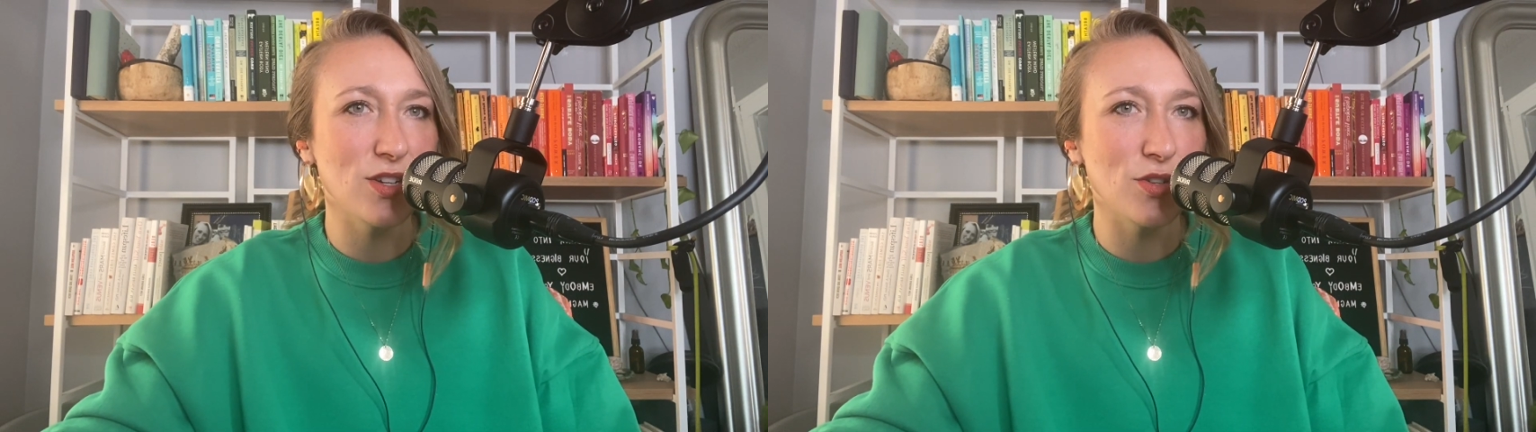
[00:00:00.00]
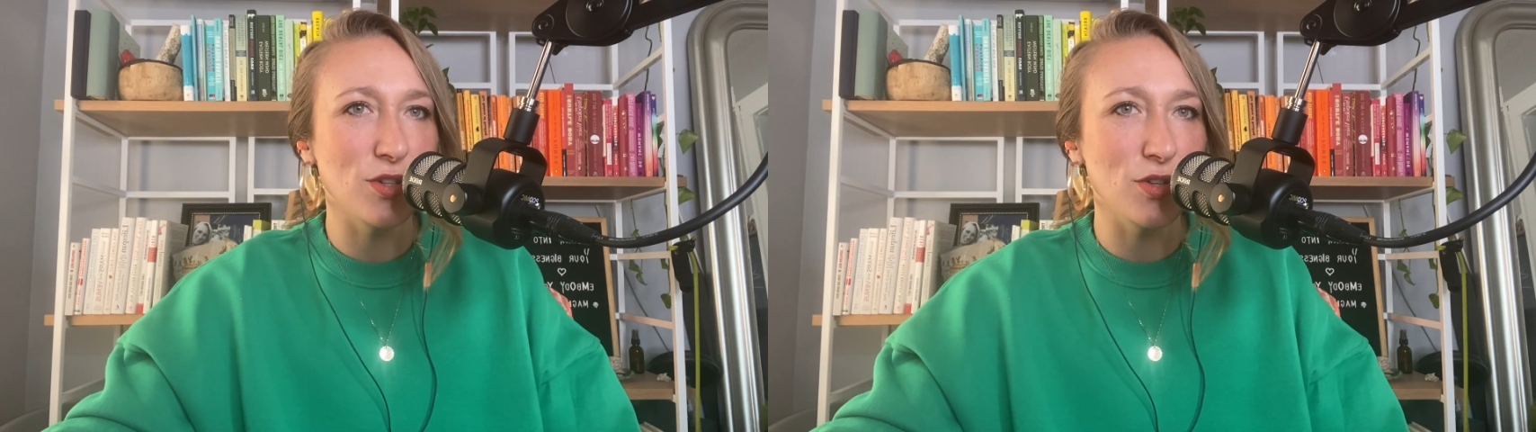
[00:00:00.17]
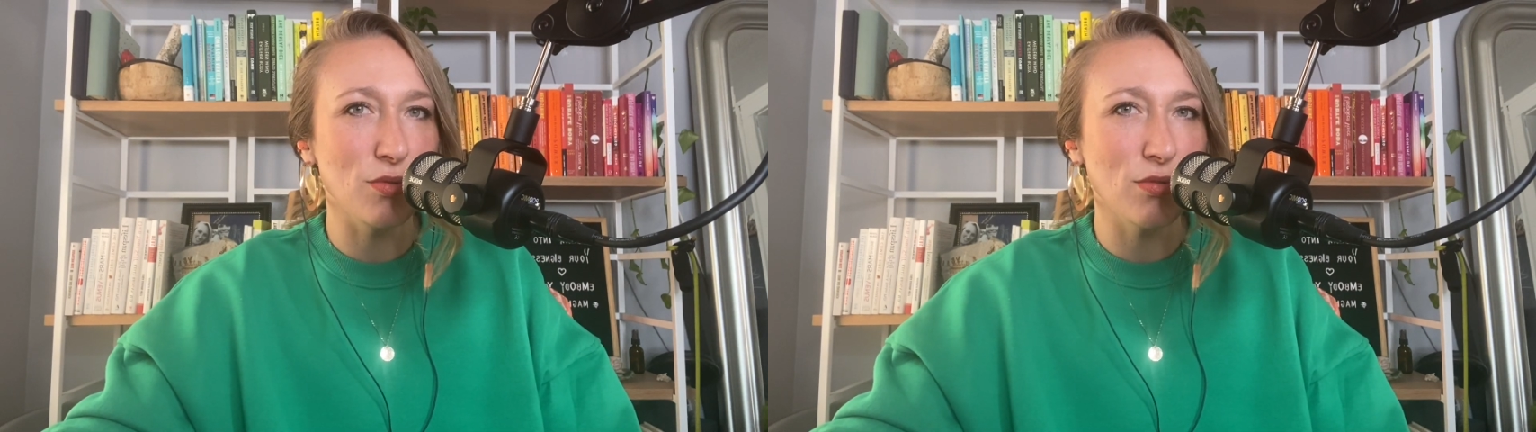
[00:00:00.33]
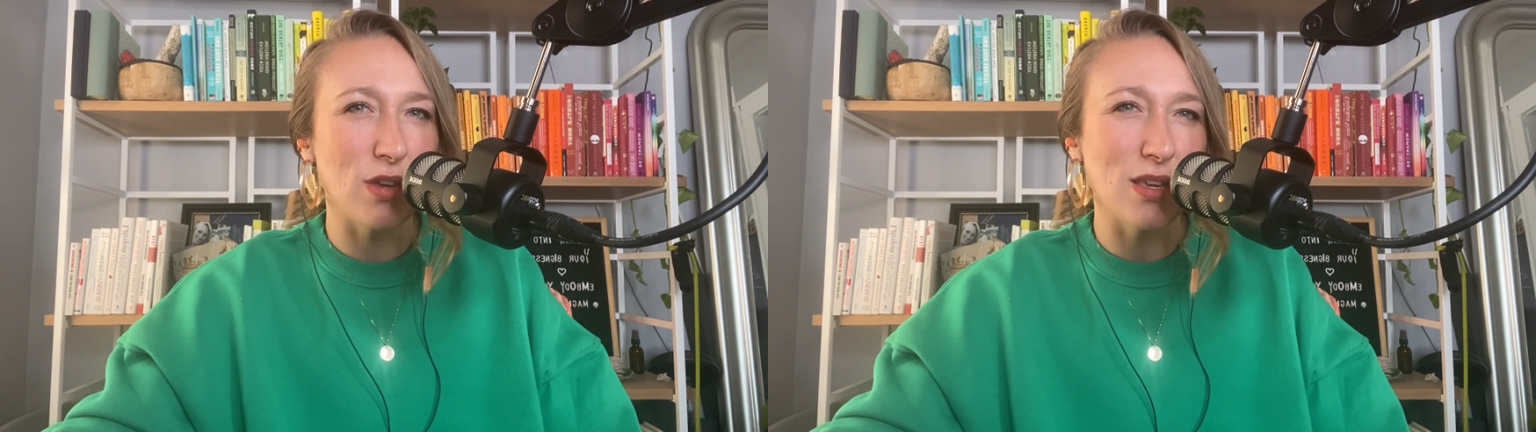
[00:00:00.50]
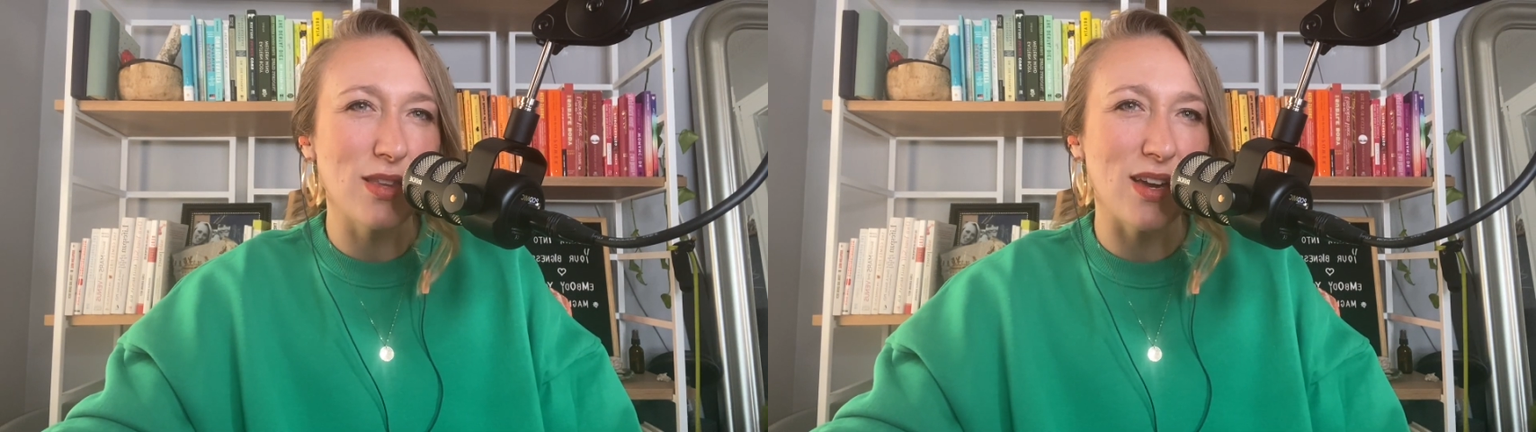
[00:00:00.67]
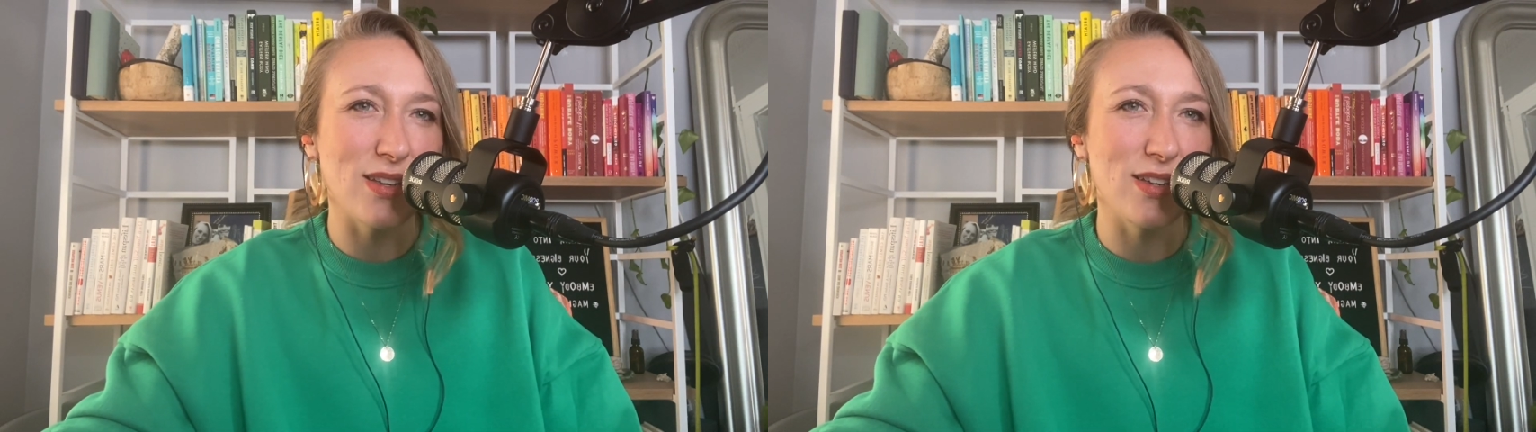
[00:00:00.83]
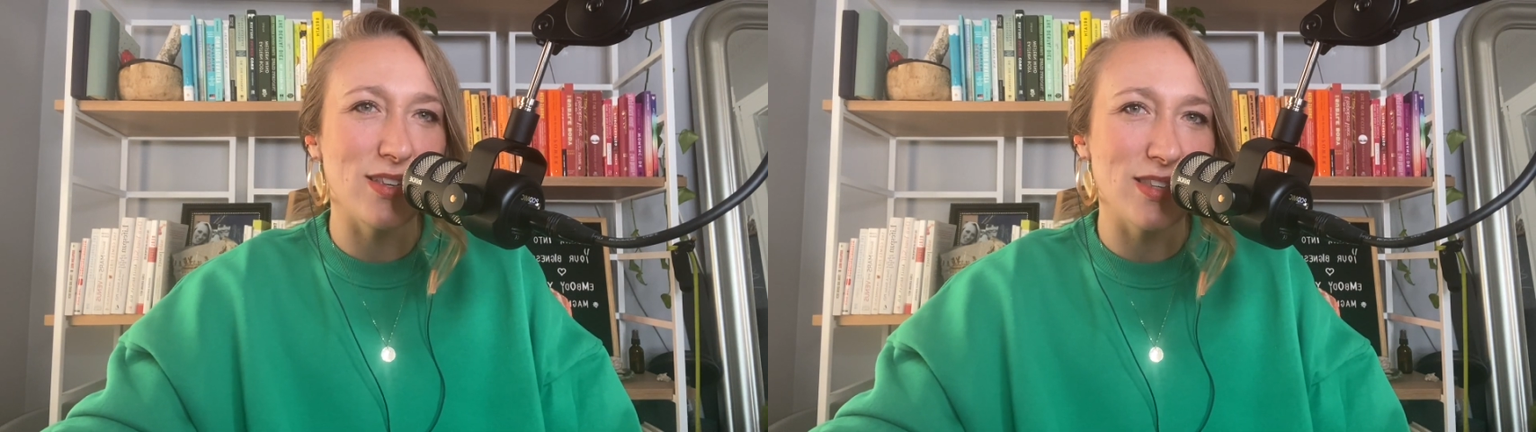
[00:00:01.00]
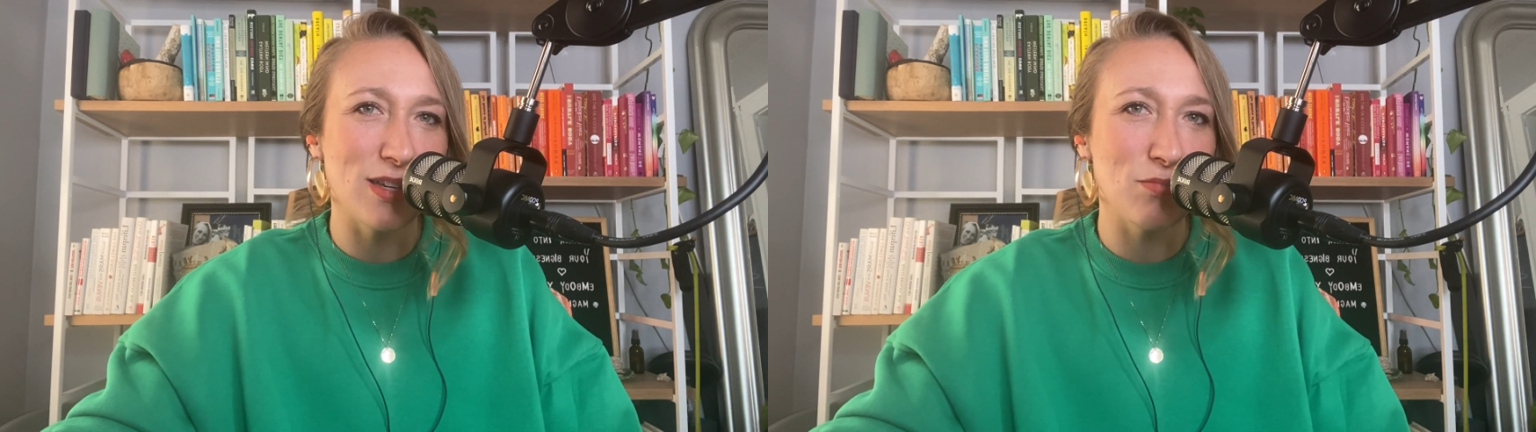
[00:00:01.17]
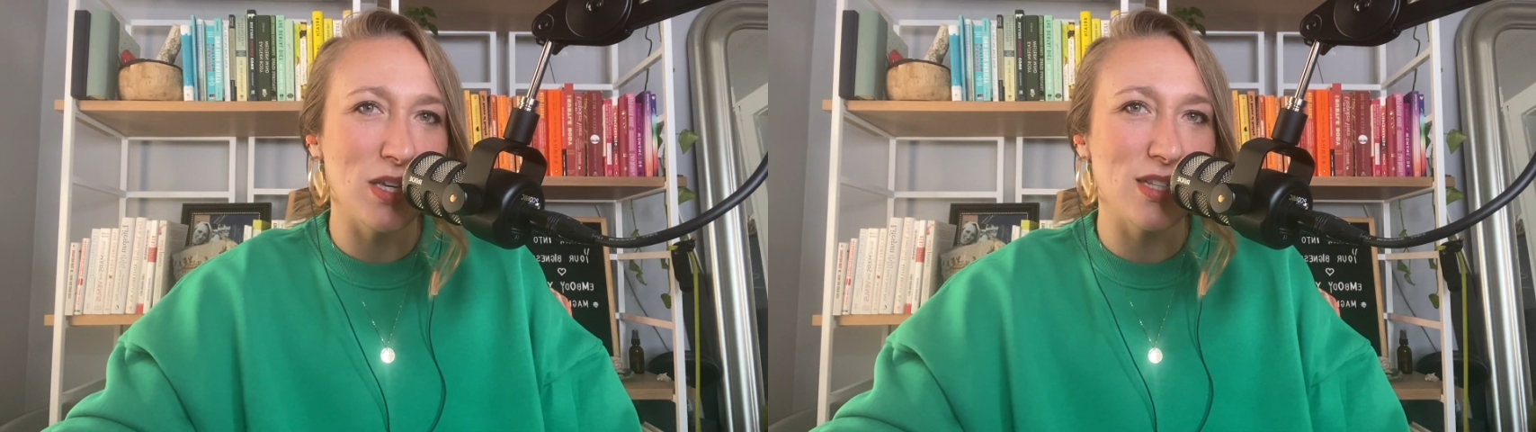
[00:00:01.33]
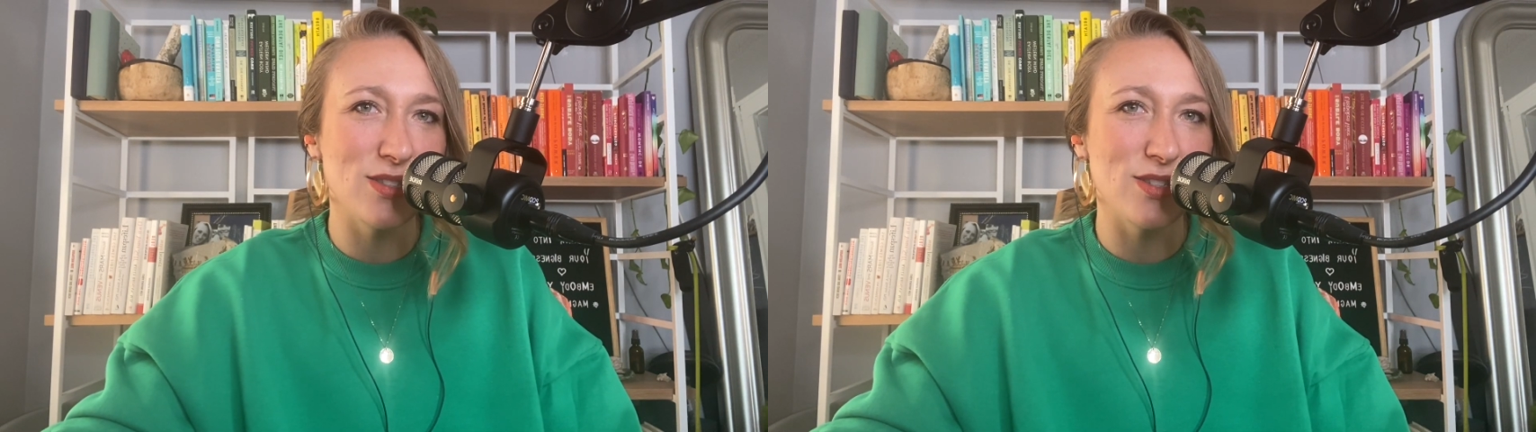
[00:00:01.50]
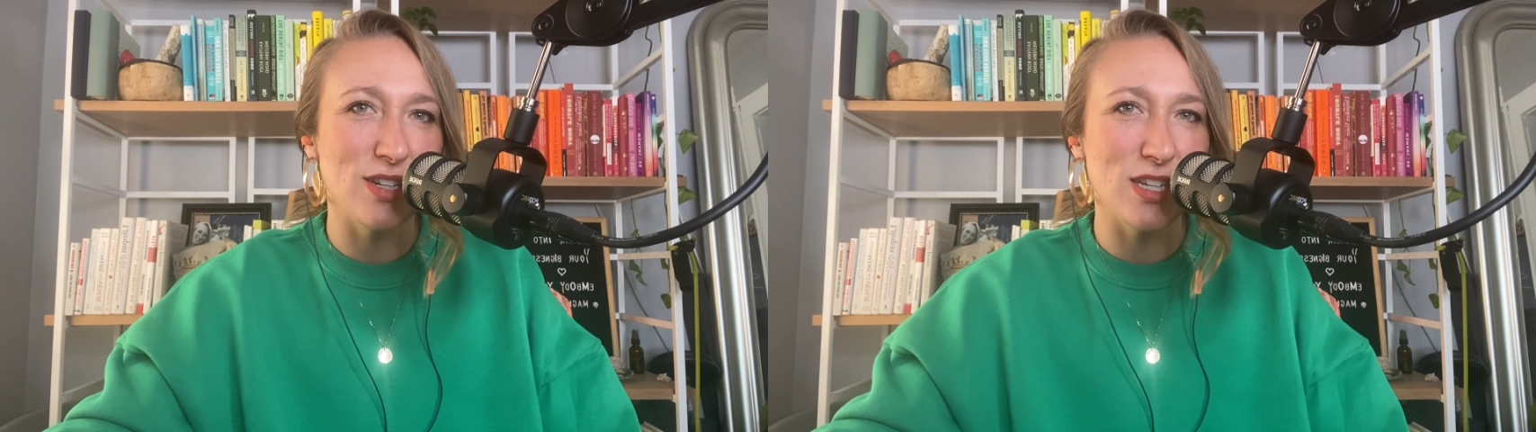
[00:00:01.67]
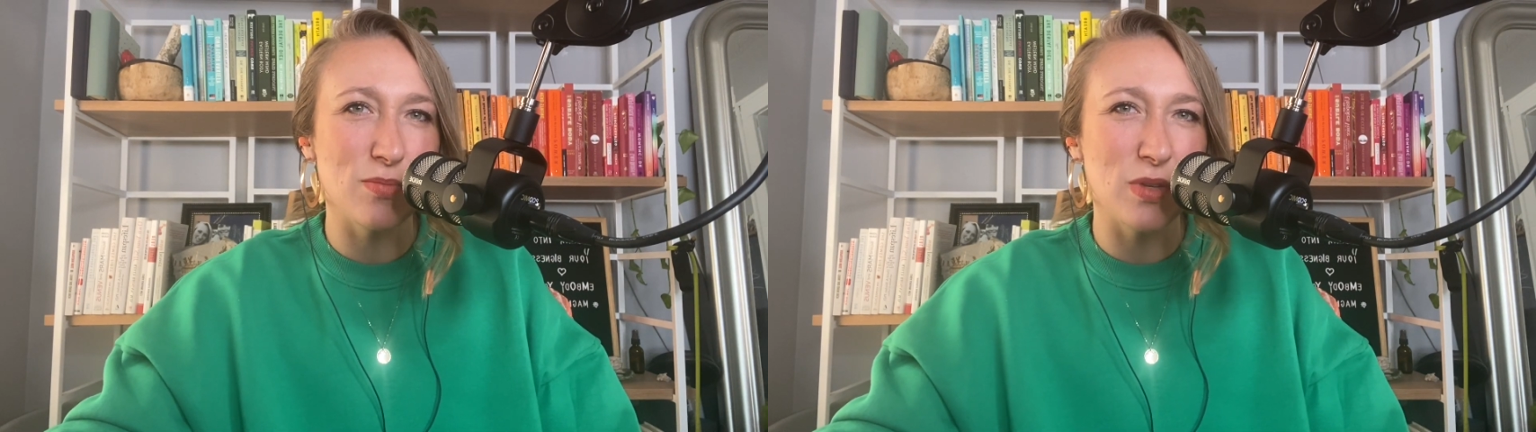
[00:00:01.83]
or you think that healing means you
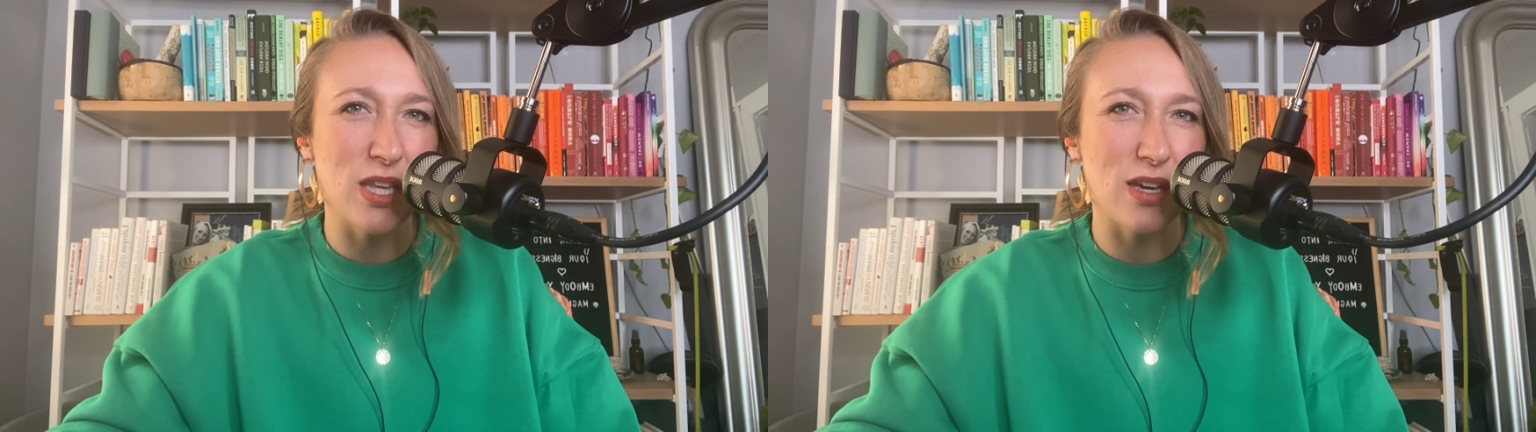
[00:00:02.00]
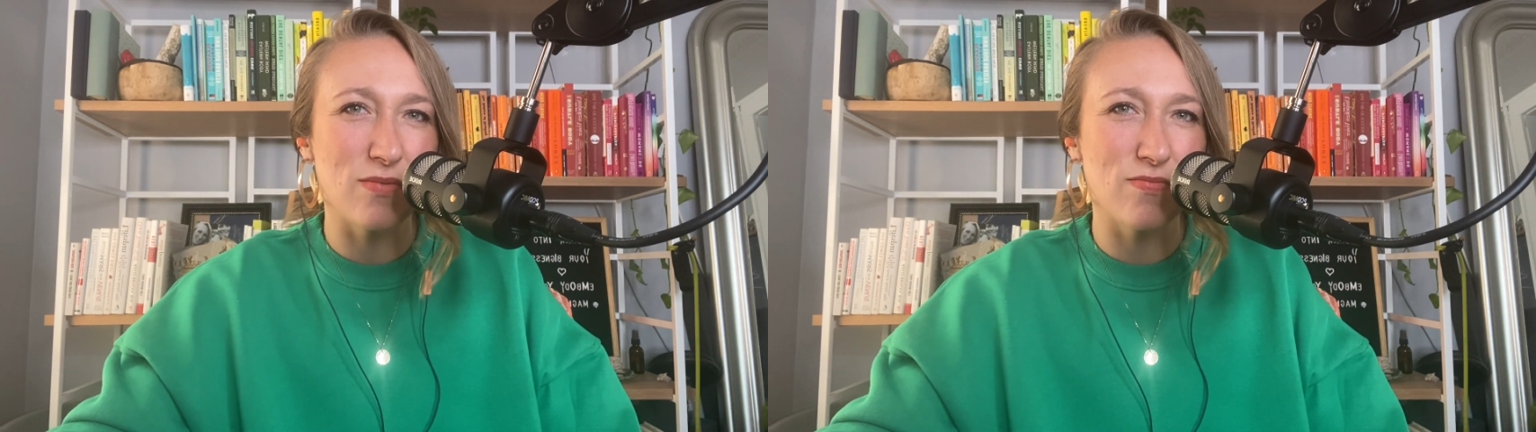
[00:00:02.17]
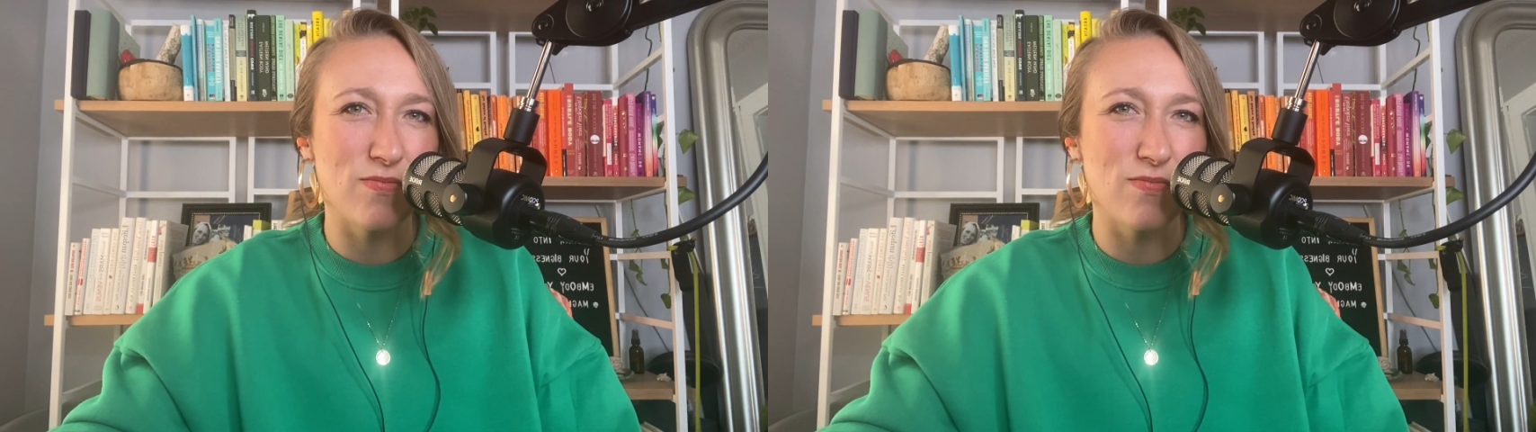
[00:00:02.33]
need to be like